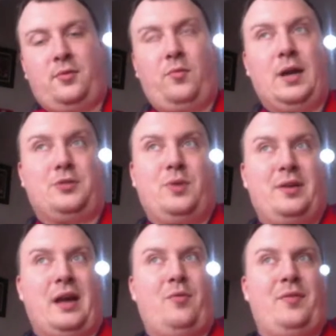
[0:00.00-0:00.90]
Whereas we
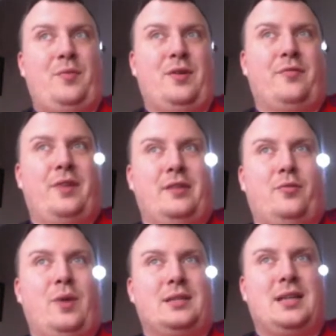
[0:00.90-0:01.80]
got rid of
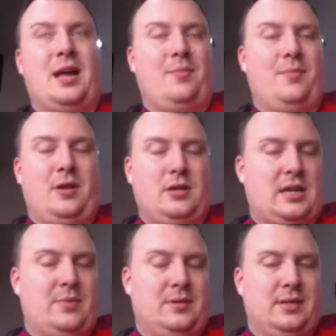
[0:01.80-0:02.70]
West Ham last
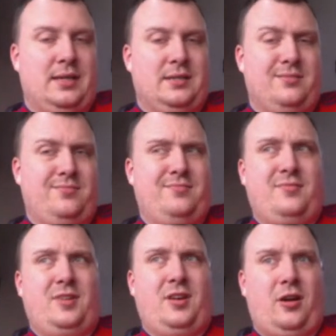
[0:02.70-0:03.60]
game of the season.
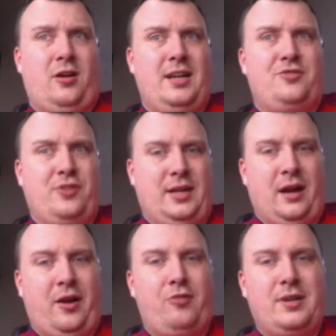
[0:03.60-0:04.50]
Literally, our
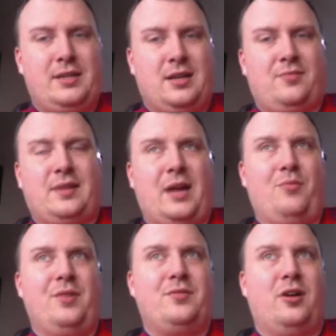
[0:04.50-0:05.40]
only tough game
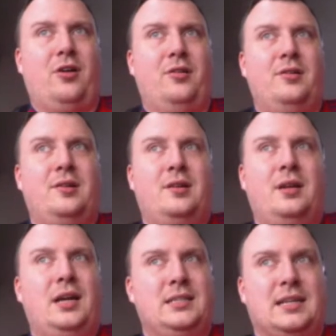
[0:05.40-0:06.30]
we've got
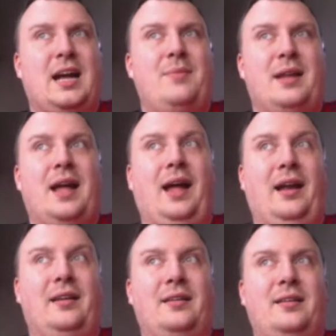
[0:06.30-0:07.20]
is a game in hand
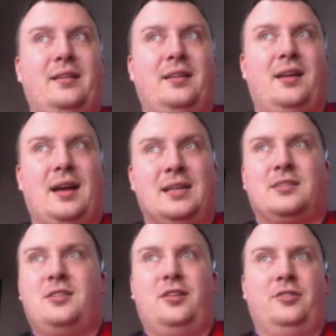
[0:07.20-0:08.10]
against
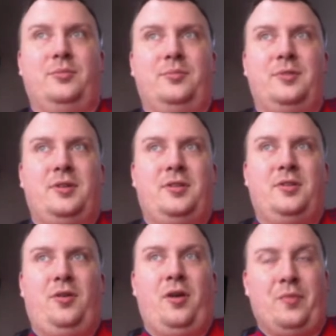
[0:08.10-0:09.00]
Tottenham,
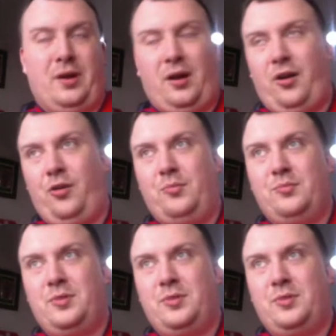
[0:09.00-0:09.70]
and we're at home.